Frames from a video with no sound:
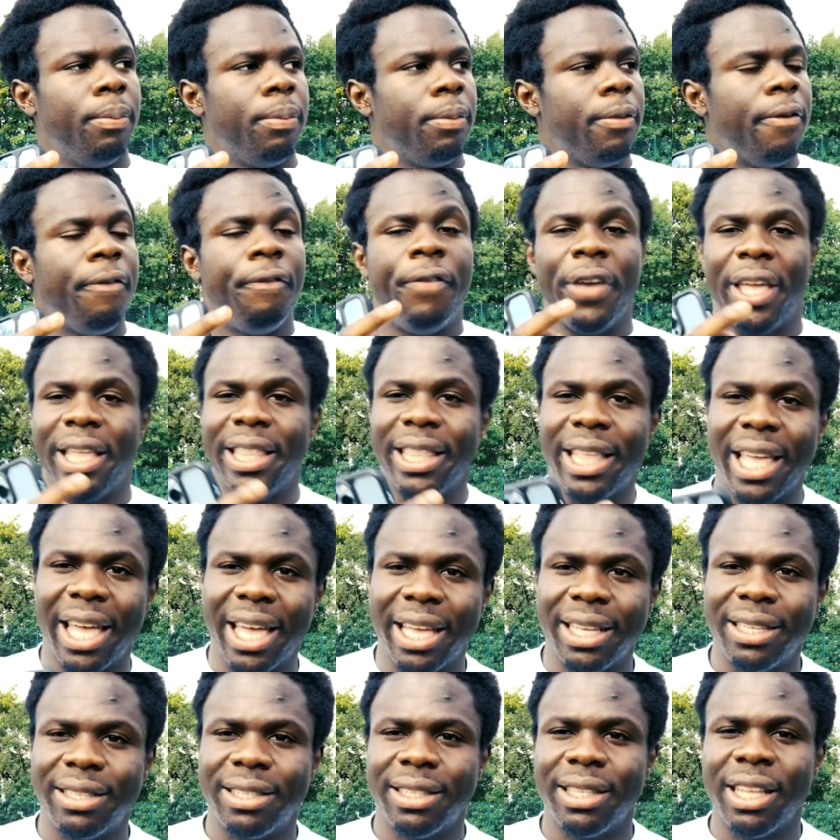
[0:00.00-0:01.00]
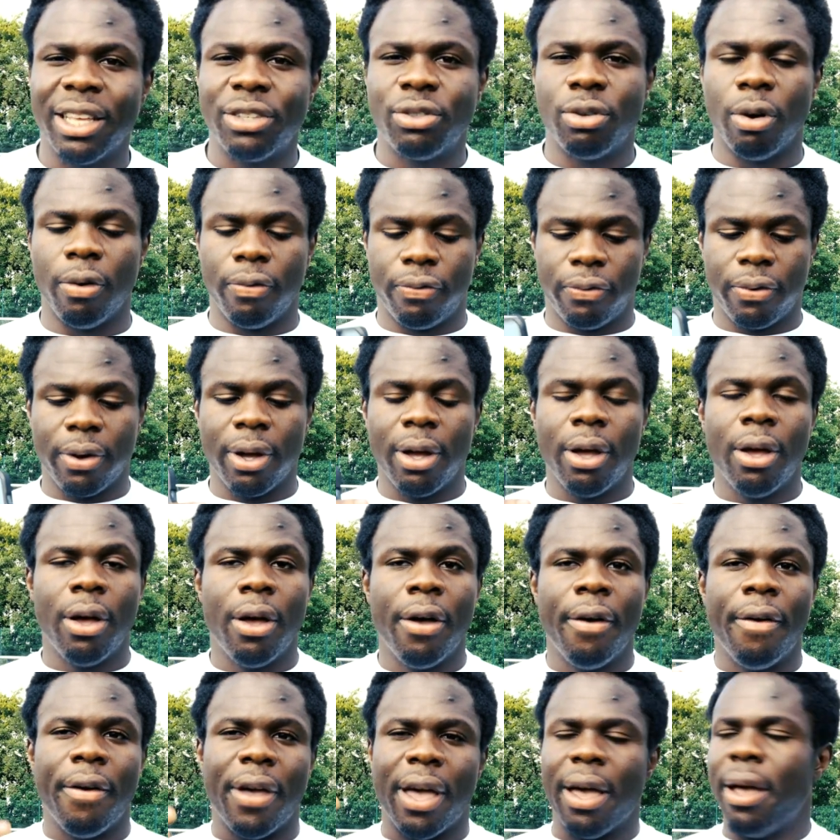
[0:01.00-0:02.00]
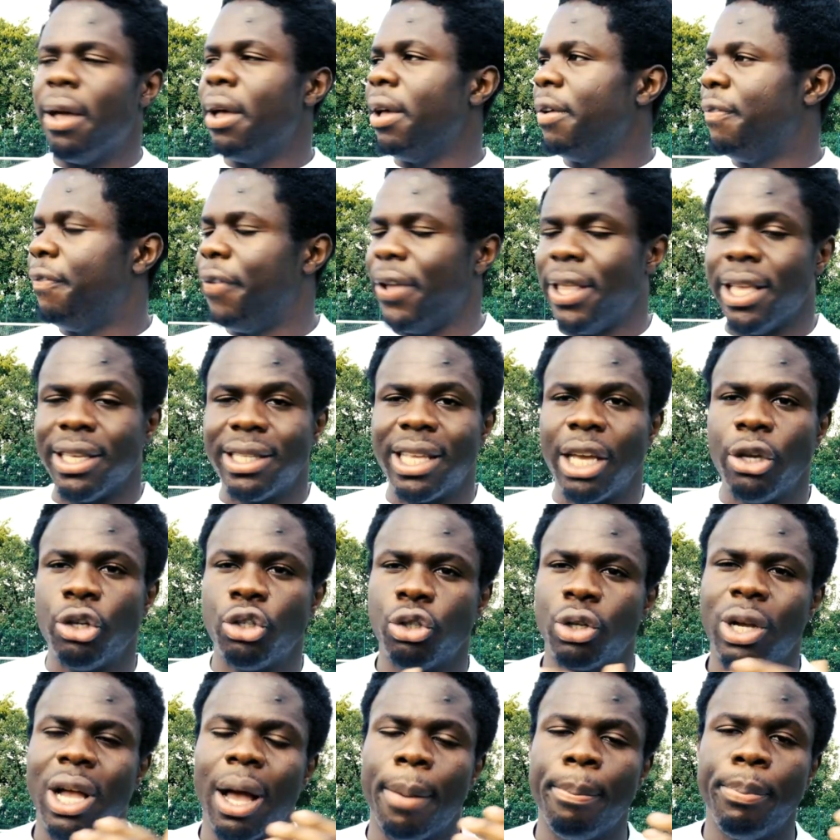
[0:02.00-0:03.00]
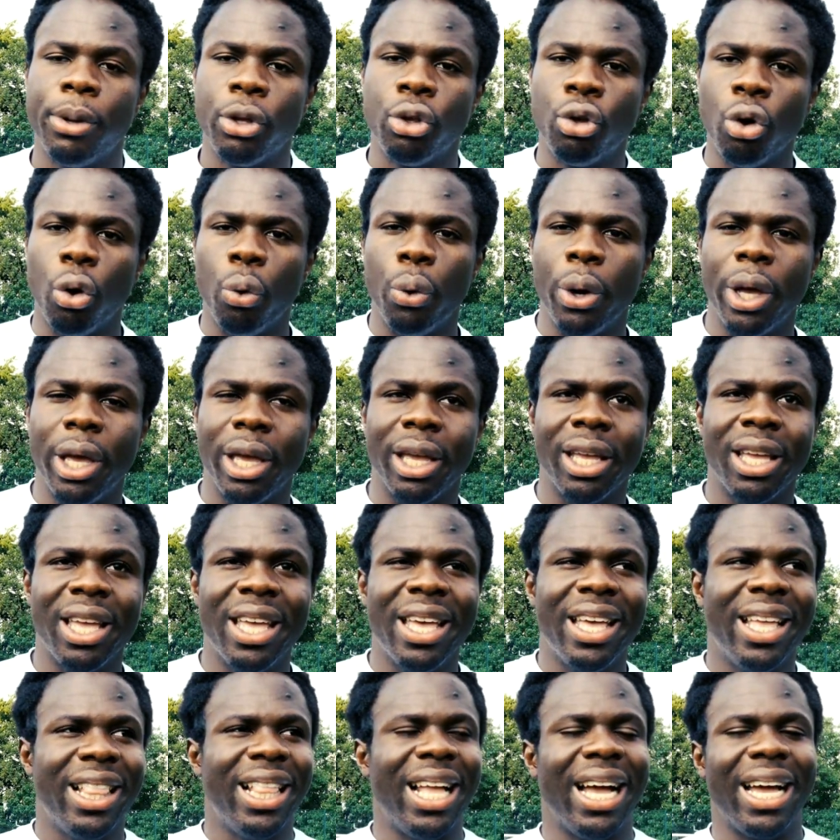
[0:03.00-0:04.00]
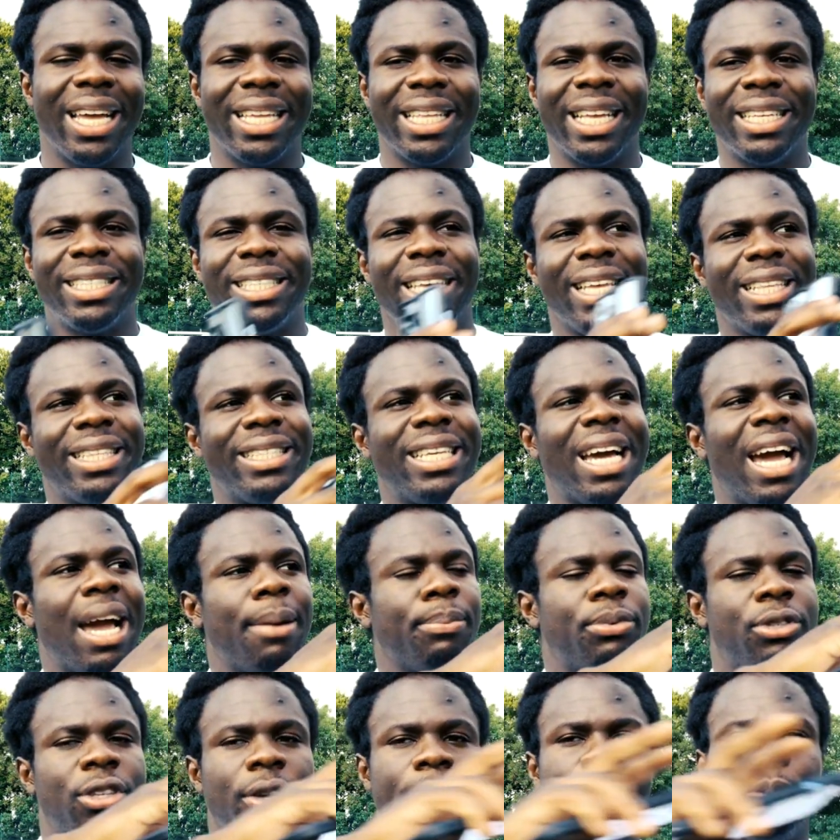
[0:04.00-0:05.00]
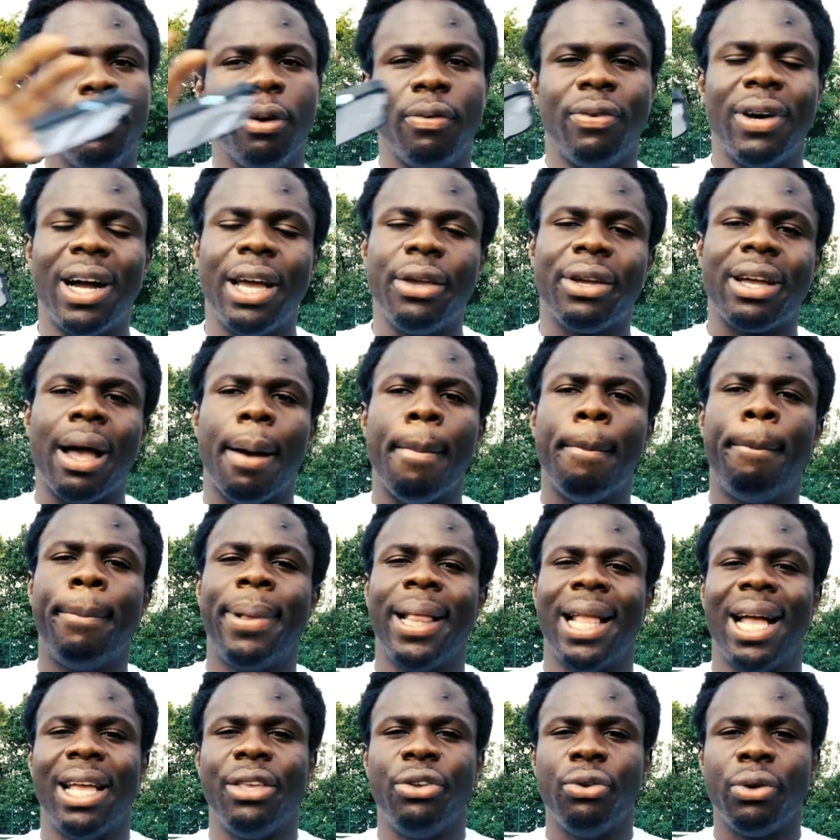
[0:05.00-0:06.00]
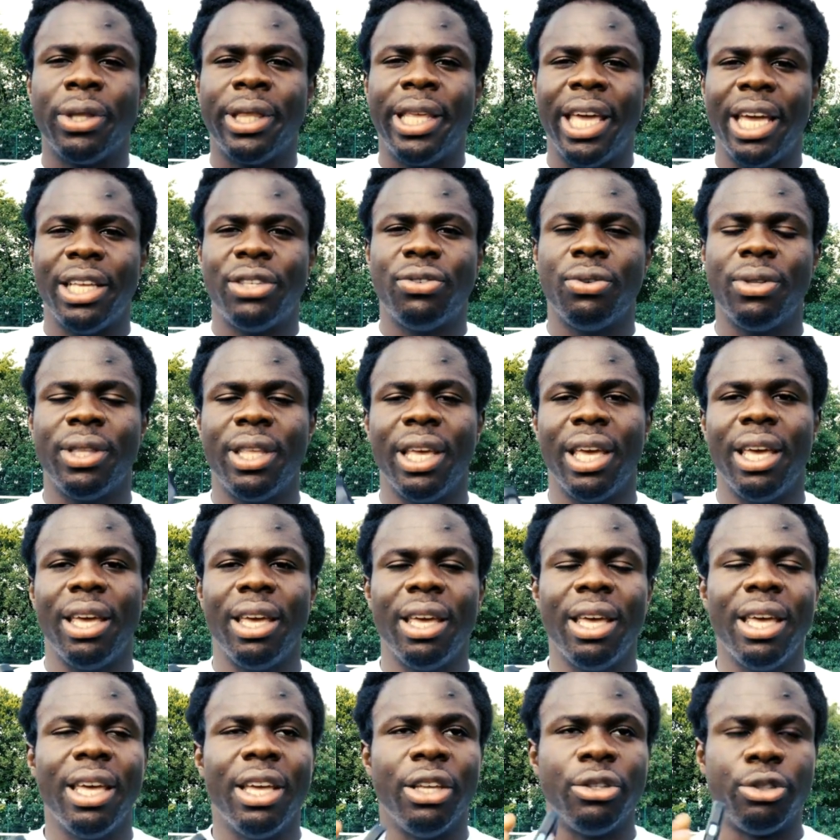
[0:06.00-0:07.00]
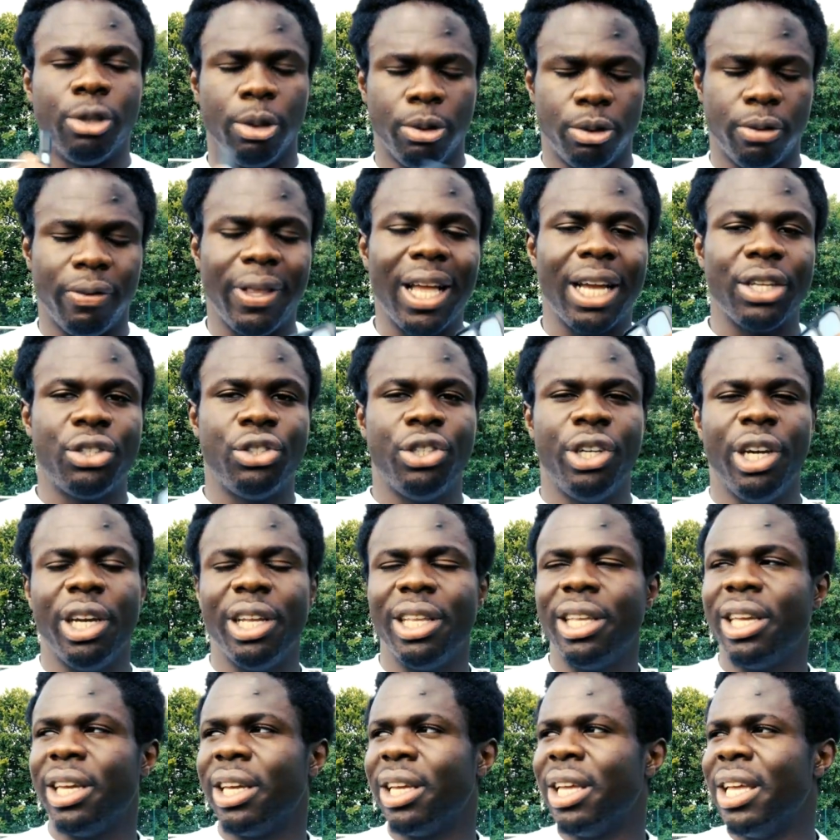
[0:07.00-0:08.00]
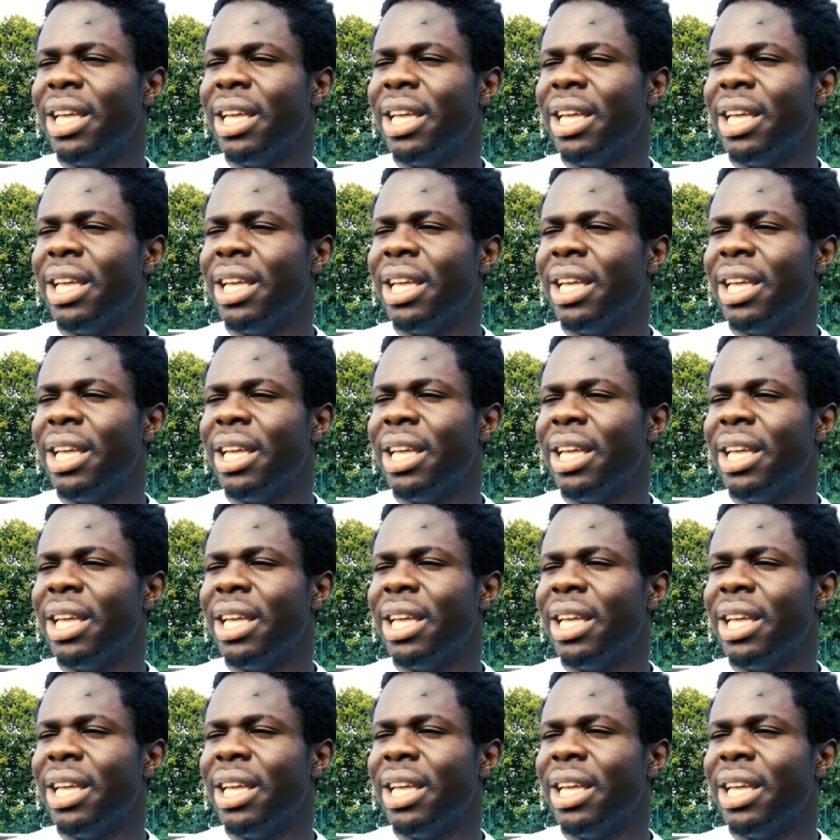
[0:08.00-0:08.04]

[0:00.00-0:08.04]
fitness, the sort of fitness that you can be doing. Like, there's a timetable of how you can plan your day to day in terms of like training.